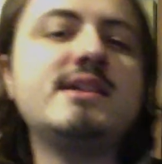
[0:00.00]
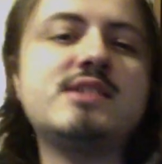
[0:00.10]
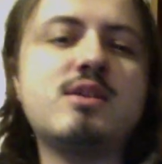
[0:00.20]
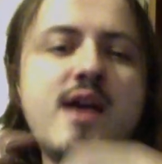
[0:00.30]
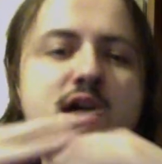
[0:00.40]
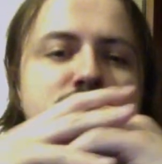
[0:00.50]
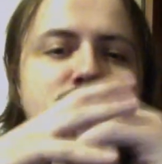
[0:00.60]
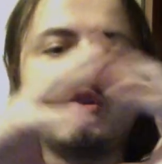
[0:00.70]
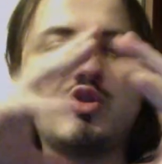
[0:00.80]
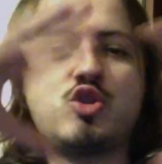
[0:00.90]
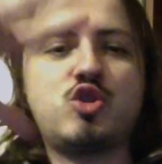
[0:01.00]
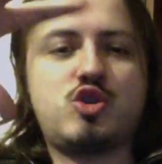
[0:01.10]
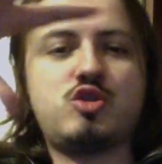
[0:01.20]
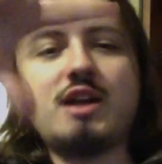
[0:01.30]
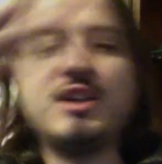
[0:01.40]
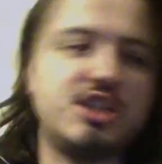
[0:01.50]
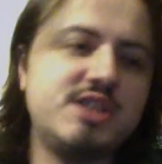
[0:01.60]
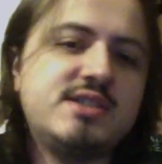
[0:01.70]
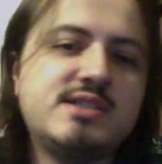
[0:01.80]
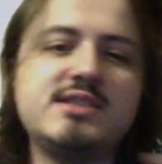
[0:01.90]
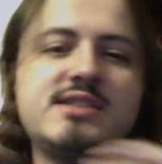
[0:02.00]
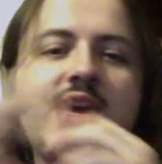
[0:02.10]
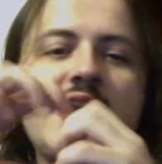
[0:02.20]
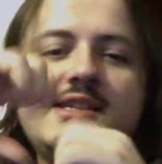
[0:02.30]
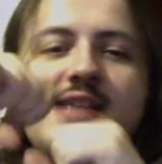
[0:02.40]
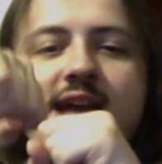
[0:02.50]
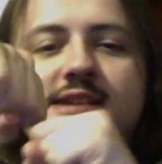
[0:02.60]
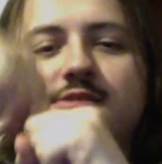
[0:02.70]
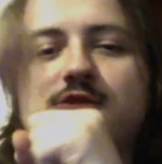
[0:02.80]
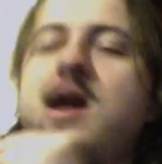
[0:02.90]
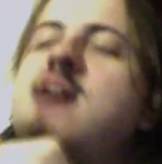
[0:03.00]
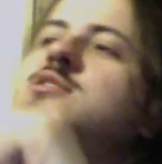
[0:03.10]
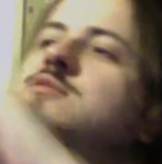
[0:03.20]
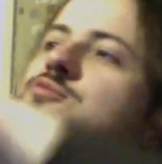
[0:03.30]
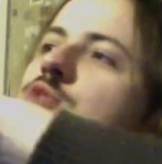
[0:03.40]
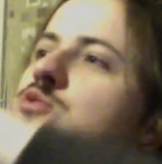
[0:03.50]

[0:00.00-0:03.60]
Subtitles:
the ground, crunches, and his head cracks and rolls